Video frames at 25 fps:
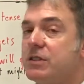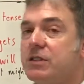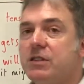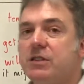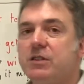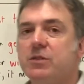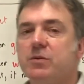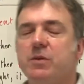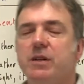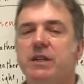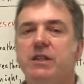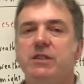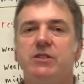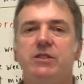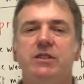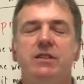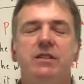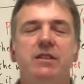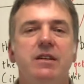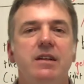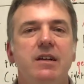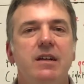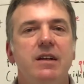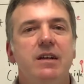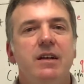situation.
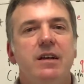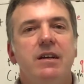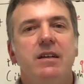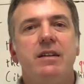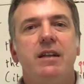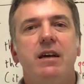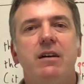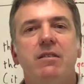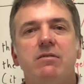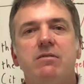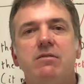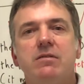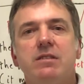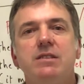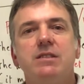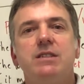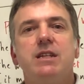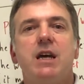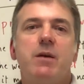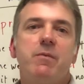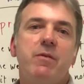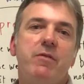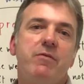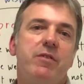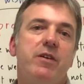Now, this
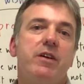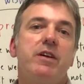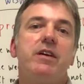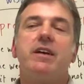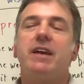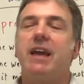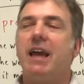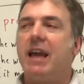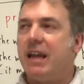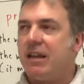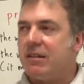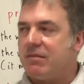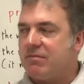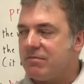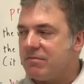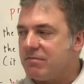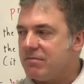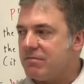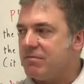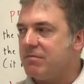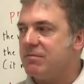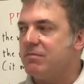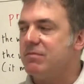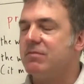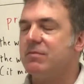time of year, again,
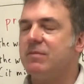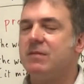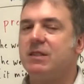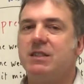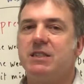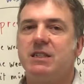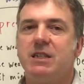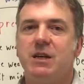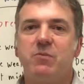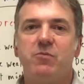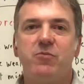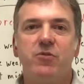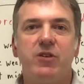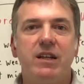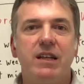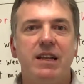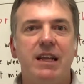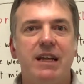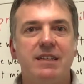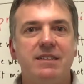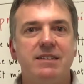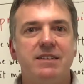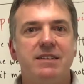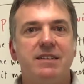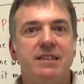December in
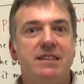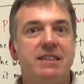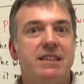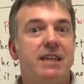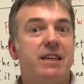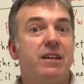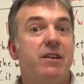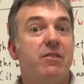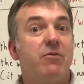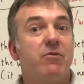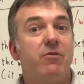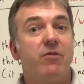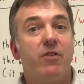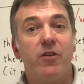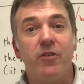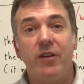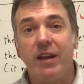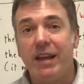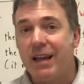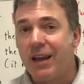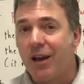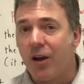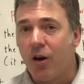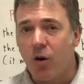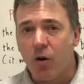London is getting very
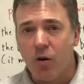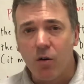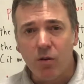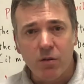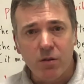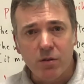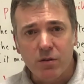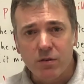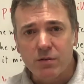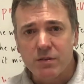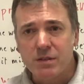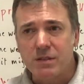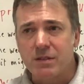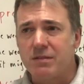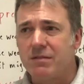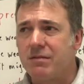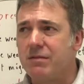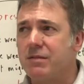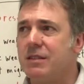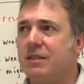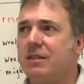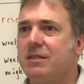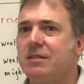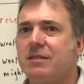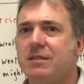cold, and
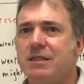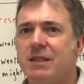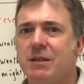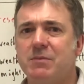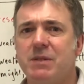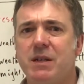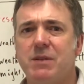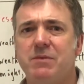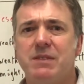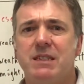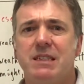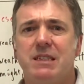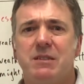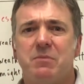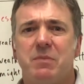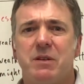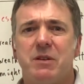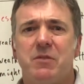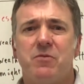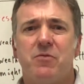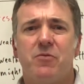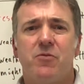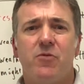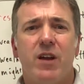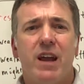sometimes there's a bit
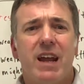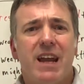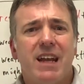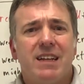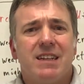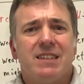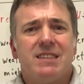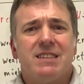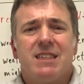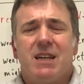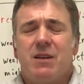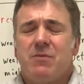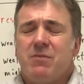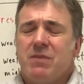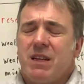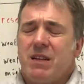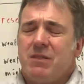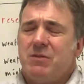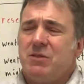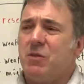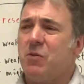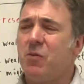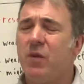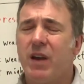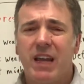of rain, and
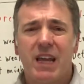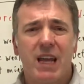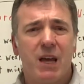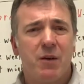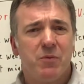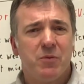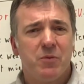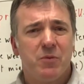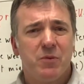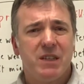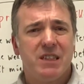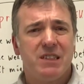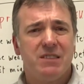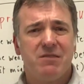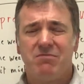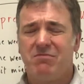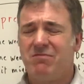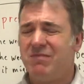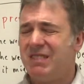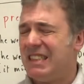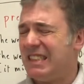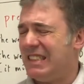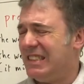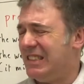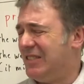sometimes we wake up and we
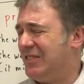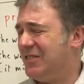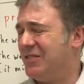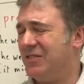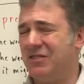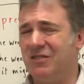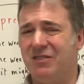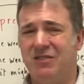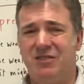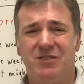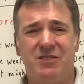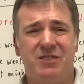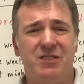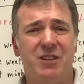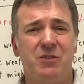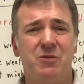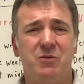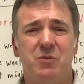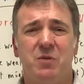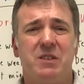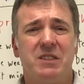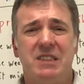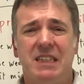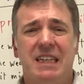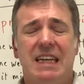just don't
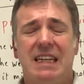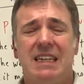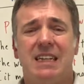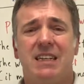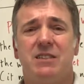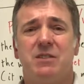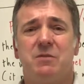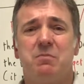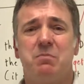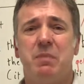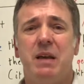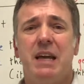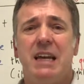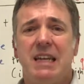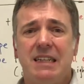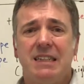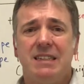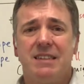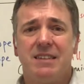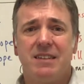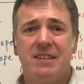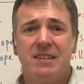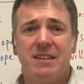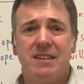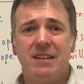want to get out of
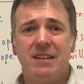bed.